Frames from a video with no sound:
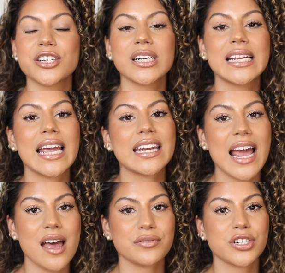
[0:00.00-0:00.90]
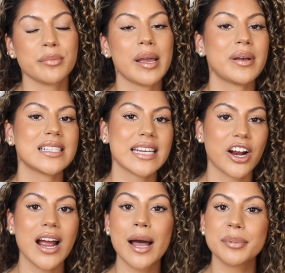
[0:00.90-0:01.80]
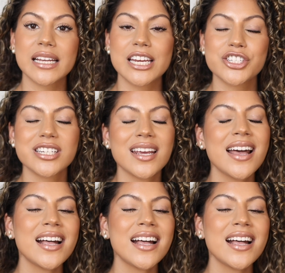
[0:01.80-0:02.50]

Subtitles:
during, and after my mascara application